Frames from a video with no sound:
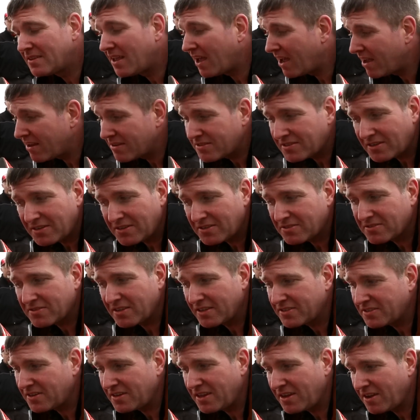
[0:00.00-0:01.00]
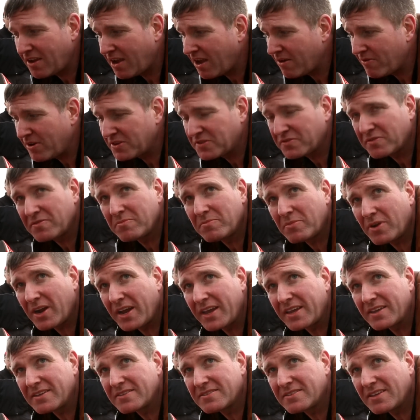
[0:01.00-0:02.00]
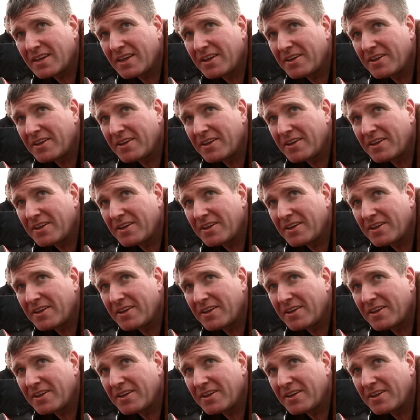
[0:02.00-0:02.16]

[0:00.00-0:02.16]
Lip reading: no. It's only an RS front brake. So